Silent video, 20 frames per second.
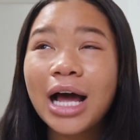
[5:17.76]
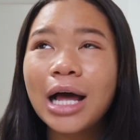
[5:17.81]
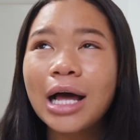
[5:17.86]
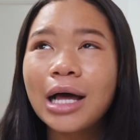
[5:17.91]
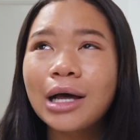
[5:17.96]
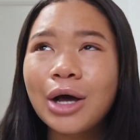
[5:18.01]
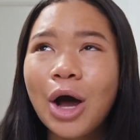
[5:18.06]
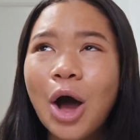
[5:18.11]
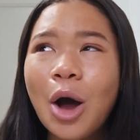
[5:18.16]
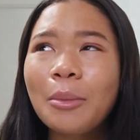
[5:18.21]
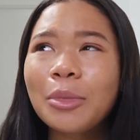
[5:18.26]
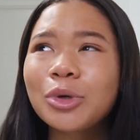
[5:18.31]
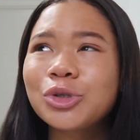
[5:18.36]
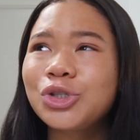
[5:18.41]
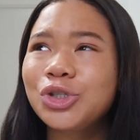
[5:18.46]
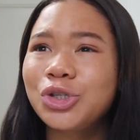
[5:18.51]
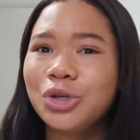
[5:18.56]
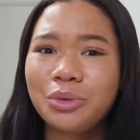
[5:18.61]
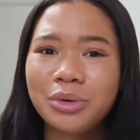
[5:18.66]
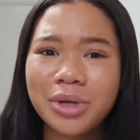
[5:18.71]

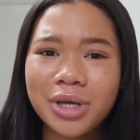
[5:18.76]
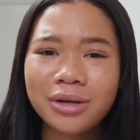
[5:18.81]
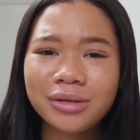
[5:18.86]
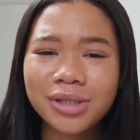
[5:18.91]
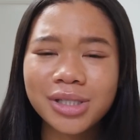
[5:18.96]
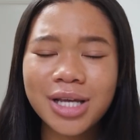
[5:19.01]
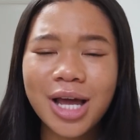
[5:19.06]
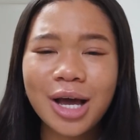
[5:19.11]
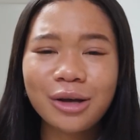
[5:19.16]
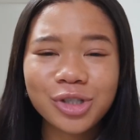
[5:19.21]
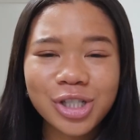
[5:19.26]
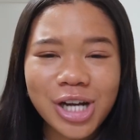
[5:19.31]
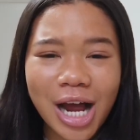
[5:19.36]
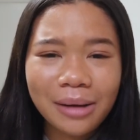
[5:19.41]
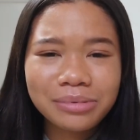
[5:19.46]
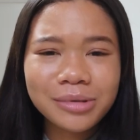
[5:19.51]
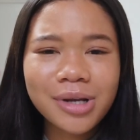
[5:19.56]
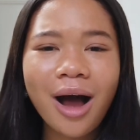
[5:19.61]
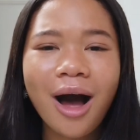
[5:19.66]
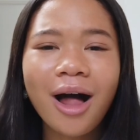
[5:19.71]
almost 2 years ago,
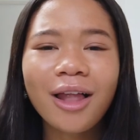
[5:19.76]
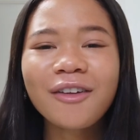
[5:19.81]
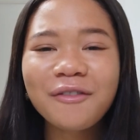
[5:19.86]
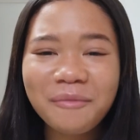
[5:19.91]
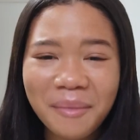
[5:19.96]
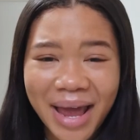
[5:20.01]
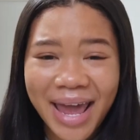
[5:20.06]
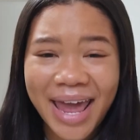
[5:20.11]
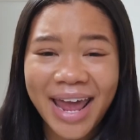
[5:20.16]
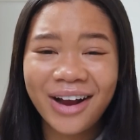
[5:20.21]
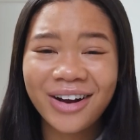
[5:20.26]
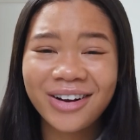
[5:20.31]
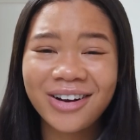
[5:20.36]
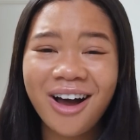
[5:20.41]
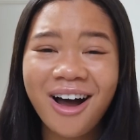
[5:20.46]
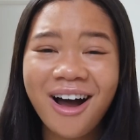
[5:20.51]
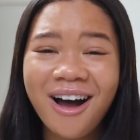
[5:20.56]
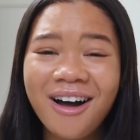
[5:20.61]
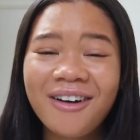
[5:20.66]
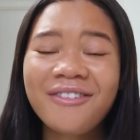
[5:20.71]
chopped all of my hair
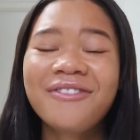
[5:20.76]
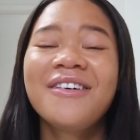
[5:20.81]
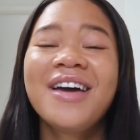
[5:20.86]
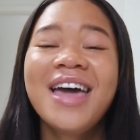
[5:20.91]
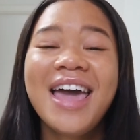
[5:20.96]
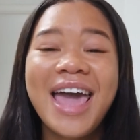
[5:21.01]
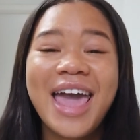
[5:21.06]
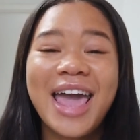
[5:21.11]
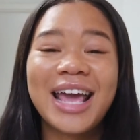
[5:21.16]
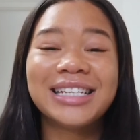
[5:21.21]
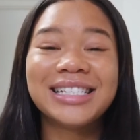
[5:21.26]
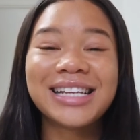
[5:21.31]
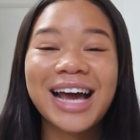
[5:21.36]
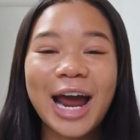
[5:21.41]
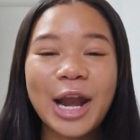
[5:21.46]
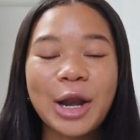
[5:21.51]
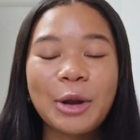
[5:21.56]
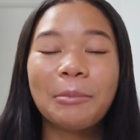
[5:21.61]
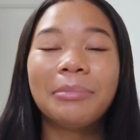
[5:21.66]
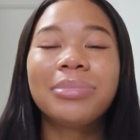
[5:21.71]
off and
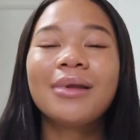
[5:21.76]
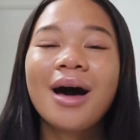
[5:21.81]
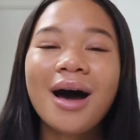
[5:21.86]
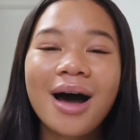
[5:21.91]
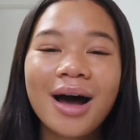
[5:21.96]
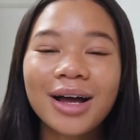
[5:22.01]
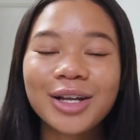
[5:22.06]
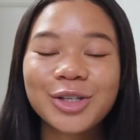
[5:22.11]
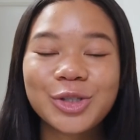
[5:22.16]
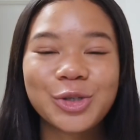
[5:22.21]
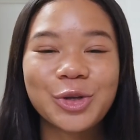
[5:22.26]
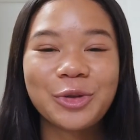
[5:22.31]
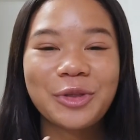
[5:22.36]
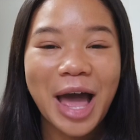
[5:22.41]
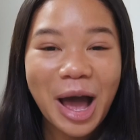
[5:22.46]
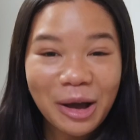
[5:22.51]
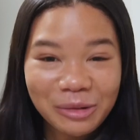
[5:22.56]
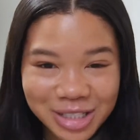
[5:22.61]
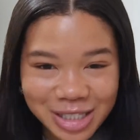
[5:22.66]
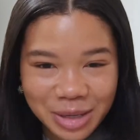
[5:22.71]
dyed it blonde. So
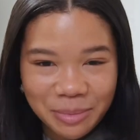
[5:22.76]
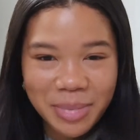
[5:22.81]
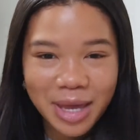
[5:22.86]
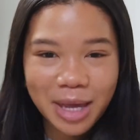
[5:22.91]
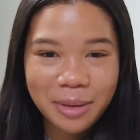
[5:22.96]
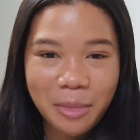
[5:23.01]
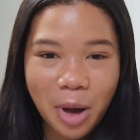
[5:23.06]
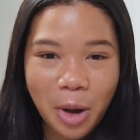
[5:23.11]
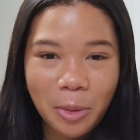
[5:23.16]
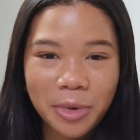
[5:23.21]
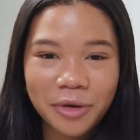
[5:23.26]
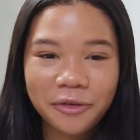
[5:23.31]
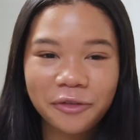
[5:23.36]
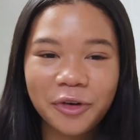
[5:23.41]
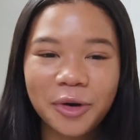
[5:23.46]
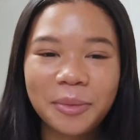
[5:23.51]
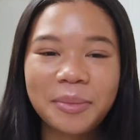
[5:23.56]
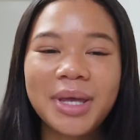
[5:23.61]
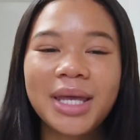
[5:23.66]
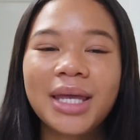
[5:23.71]
that was a big moment
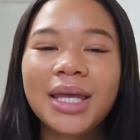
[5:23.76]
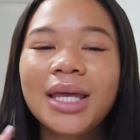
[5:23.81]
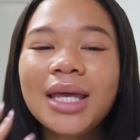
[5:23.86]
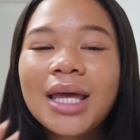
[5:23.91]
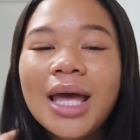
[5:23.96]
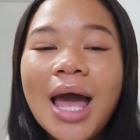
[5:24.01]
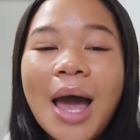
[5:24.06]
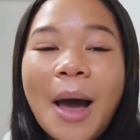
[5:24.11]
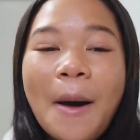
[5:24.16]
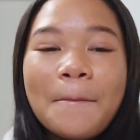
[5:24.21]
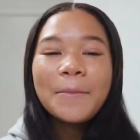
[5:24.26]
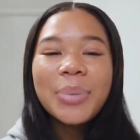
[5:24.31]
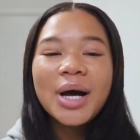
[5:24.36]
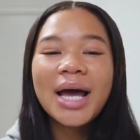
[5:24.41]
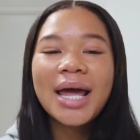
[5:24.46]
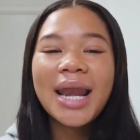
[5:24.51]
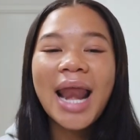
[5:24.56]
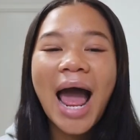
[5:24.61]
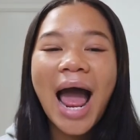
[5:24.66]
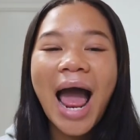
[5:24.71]
for me.
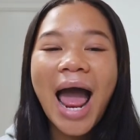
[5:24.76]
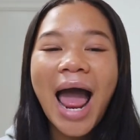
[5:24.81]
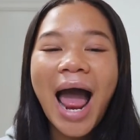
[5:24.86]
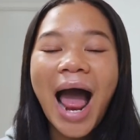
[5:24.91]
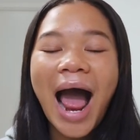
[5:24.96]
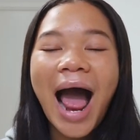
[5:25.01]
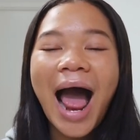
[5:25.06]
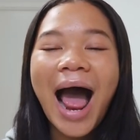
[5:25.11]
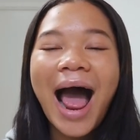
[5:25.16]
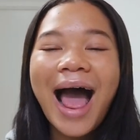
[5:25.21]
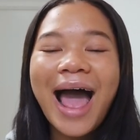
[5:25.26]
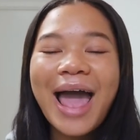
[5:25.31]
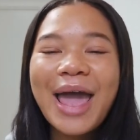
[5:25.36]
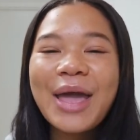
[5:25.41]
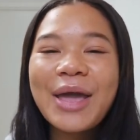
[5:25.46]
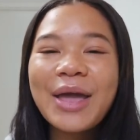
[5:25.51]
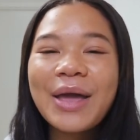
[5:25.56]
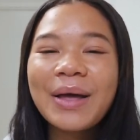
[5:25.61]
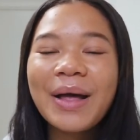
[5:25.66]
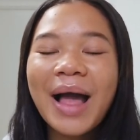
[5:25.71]
But
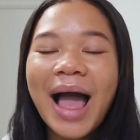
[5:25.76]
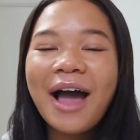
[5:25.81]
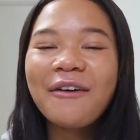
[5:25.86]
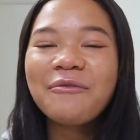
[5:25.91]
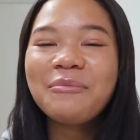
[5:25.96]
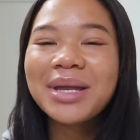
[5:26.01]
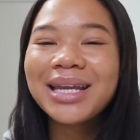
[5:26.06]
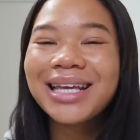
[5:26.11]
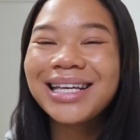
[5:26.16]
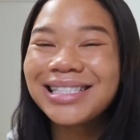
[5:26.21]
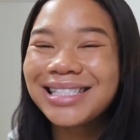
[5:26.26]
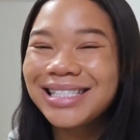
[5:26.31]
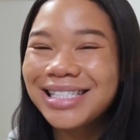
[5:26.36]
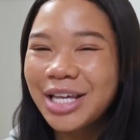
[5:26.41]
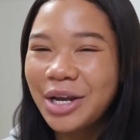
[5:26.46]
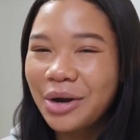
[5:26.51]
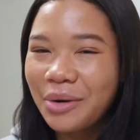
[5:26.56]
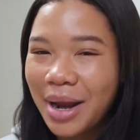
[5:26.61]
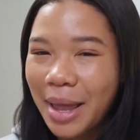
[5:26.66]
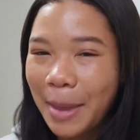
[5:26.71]
I have been
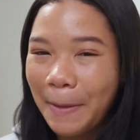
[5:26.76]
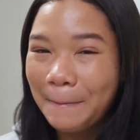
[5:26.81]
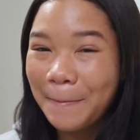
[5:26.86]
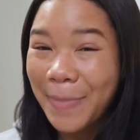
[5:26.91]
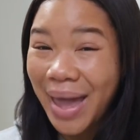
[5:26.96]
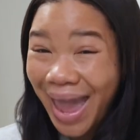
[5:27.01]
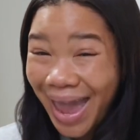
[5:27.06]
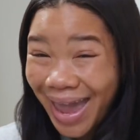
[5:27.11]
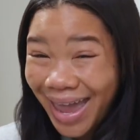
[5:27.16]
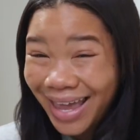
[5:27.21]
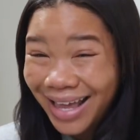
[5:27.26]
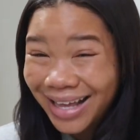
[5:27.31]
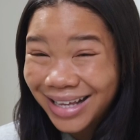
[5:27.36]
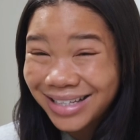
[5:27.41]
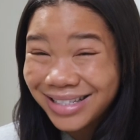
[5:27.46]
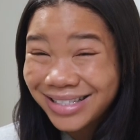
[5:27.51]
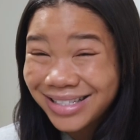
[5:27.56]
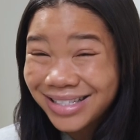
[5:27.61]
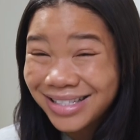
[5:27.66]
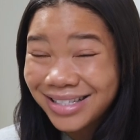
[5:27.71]
considering
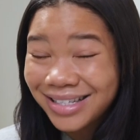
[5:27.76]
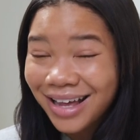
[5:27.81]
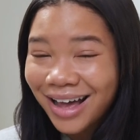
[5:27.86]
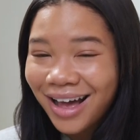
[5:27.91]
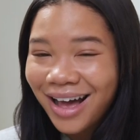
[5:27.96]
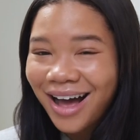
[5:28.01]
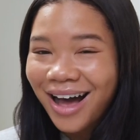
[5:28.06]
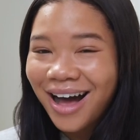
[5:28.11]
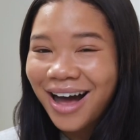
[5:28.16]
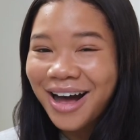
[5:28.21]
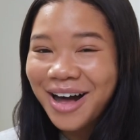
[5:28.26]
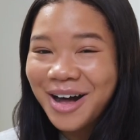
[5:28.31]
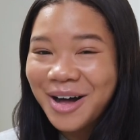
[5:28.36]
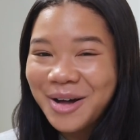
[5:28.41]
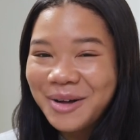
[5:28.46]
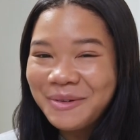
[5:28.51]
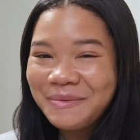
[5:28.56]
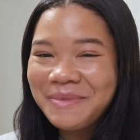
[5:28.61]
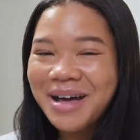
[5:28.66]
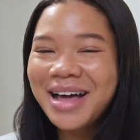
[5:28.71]
bangs.
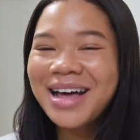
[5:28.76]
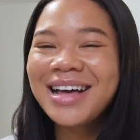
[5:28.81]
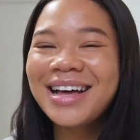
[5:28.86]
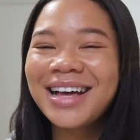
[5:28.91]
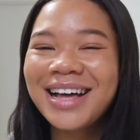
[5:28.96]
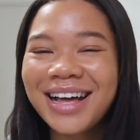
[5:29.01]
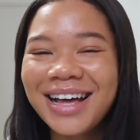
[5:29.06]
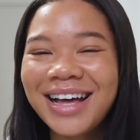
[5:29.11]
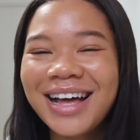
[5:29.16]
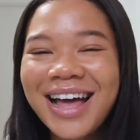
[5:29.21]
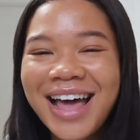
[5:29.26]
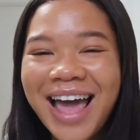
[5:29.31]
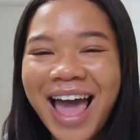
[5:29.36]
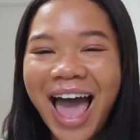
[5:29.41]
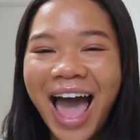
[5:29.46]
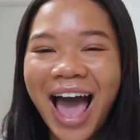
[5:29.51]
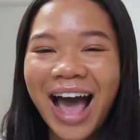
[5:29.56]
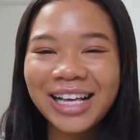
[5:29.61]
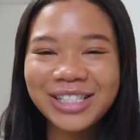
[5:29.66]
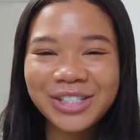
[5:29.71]

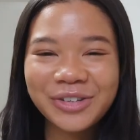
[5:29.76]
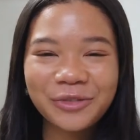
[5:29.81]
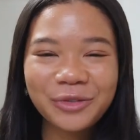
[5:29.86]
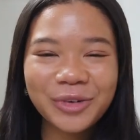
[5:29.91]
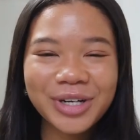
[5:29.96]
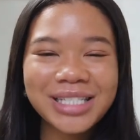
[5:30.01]
As of